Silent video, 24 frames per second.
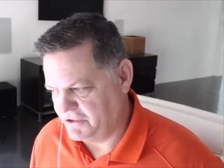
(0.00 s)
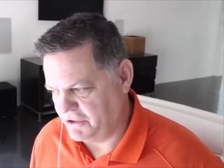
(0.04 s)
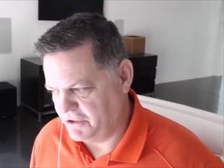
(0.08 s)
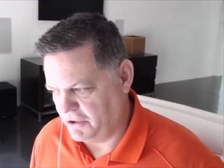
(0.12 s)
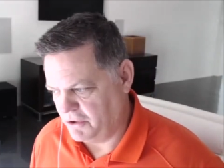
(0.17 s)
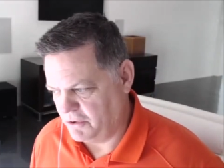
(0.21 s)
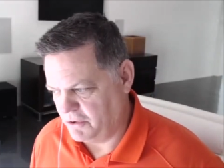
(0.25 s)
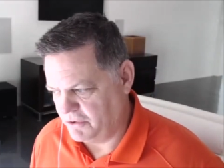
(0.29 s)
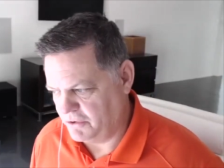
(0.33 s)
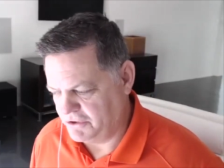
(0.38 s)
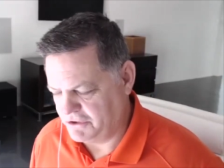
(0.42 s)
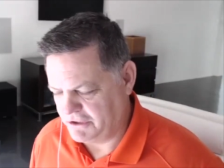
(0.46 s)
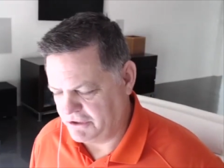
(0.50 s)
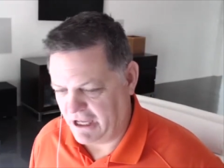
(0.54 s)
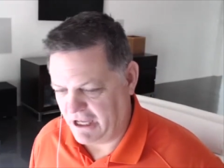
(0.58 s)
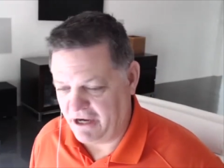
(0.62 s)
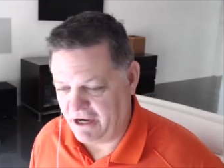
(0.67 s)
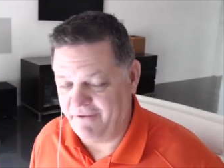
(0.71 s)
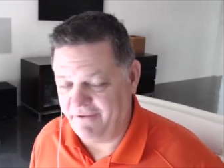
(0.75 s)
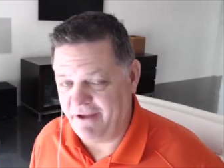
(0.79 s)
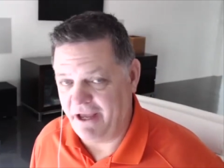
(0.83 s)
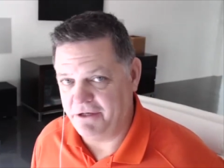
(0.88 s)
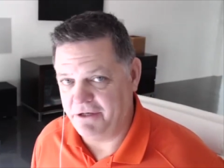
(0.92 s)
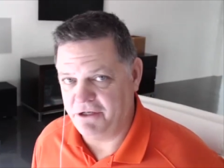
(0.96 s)
So there's a lot
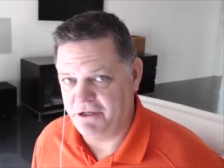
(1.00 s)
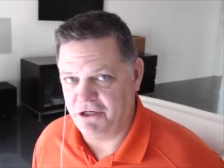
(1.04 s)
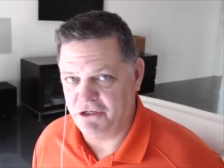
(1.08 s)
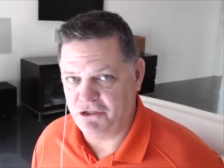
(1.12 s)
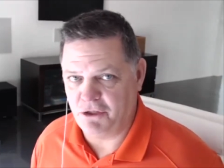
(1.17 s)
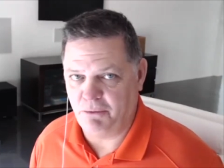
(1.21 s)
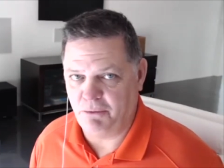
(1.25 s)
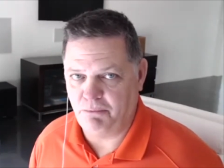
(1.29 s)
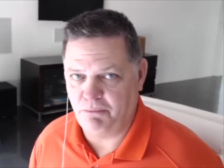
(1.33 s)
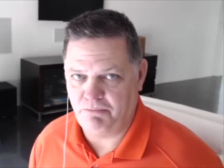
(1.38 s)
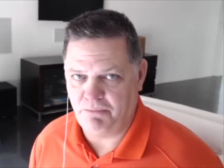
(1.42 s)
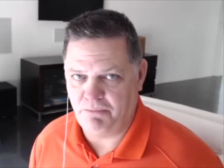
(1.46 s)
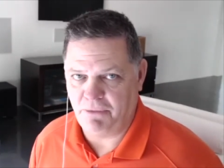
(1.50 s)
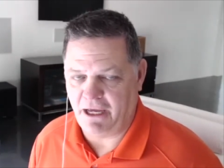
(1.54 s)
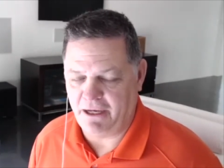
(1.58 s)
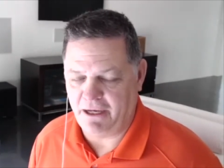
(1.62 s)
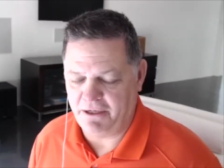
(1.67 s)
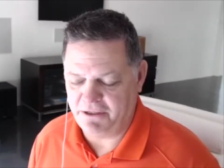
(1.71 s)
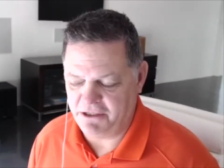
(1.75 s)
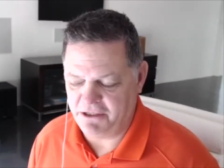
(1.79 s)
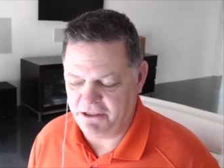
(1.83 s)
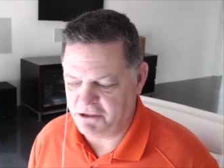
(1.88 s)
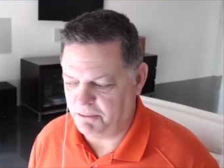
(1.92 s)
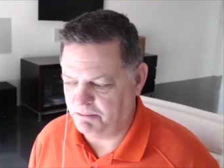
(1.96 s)
of
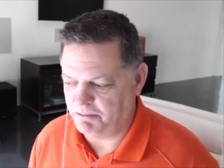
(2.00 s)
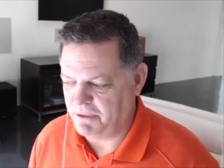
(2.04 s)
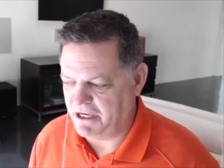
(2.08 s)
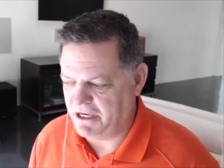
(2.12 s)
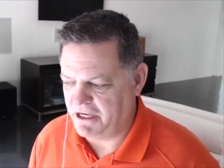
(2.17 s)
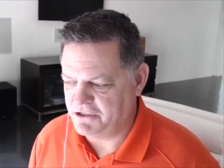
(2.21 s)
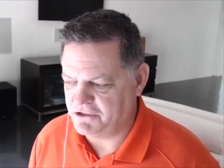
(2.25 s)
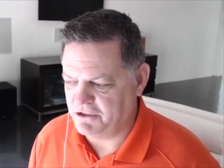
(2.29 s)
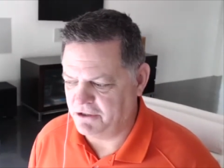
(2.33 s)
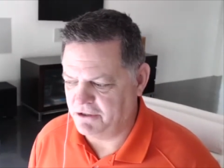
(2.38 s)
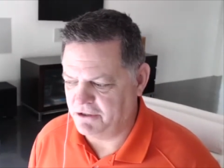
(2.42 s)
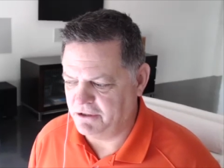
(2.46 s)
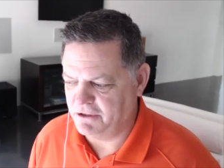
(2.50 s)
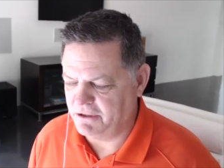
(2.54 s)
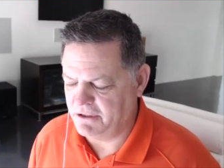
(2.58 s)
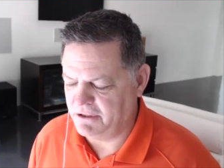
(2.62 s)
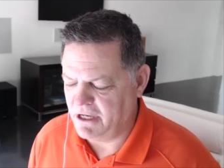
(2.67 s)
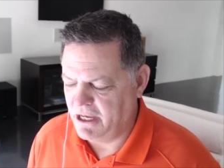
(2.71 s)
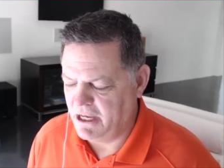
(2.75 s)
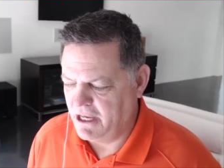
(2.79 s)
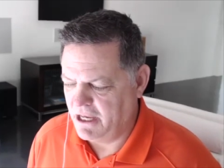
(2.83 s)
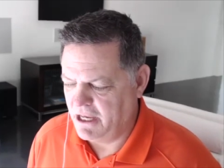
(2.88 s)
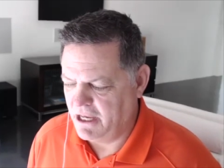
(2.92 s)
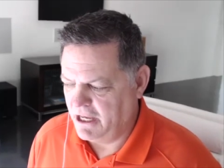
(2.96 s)
anticipation,
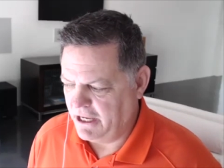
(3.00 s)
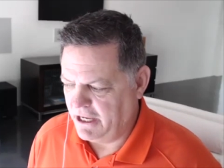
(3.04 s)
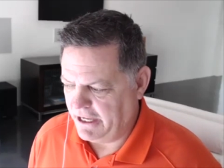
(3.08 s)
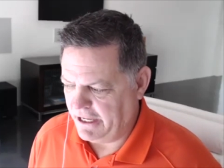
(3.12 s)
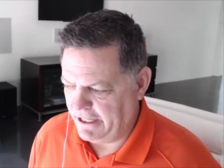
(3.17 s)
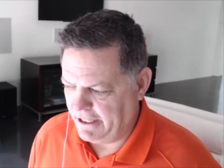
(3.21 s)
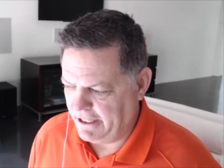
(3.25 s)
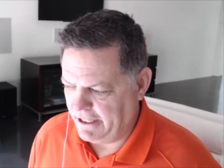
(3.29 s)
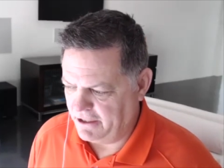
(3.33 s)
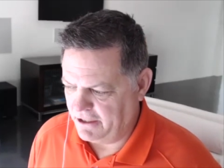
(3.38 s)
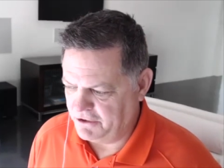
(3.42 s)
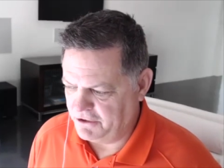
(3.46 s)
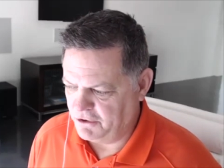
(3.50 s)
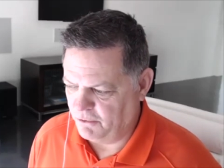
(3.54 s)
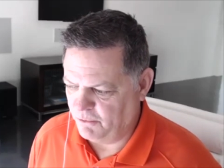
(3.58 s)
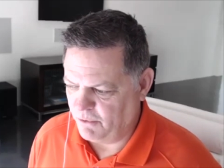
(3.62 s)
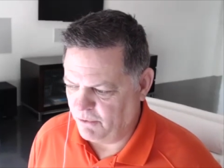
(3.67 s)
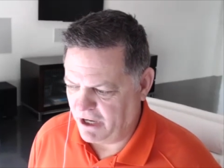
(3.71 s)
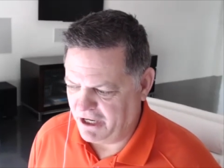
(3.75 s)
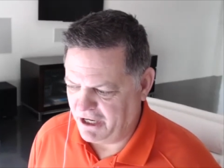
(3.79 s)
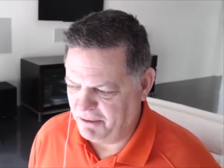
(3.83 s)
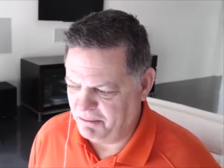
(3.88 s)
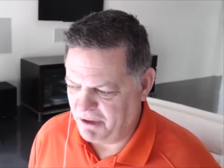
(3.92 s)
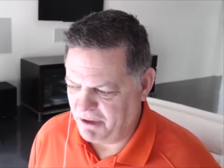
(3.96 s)
and you're
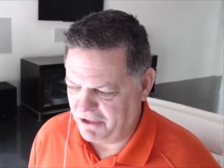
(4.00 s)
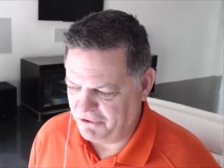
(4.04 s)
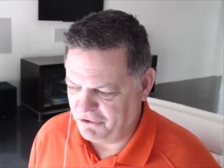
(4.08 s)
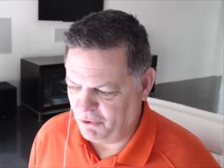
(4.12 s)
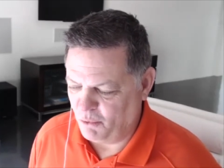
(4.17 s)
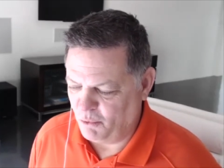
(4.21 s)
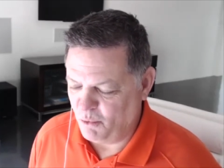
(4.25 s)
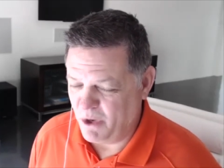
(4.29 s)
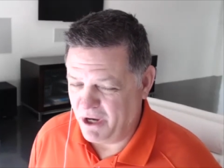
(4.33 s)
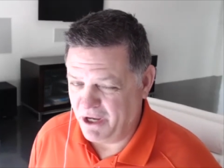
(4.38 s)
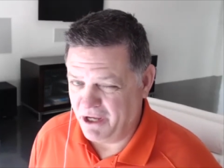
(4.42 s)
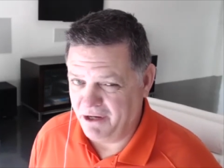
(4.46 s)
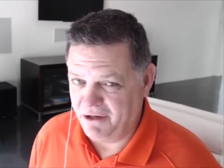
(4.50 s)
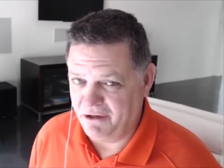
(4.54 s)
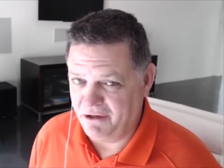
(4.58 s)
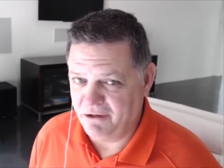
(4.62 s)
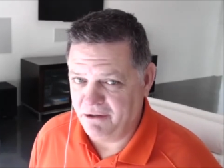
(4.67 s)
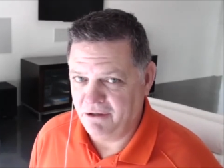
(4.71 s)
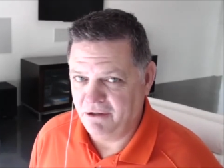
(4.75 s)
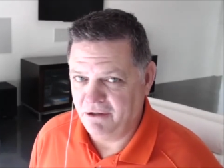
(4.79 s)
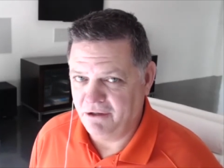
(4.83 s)
right about the wind.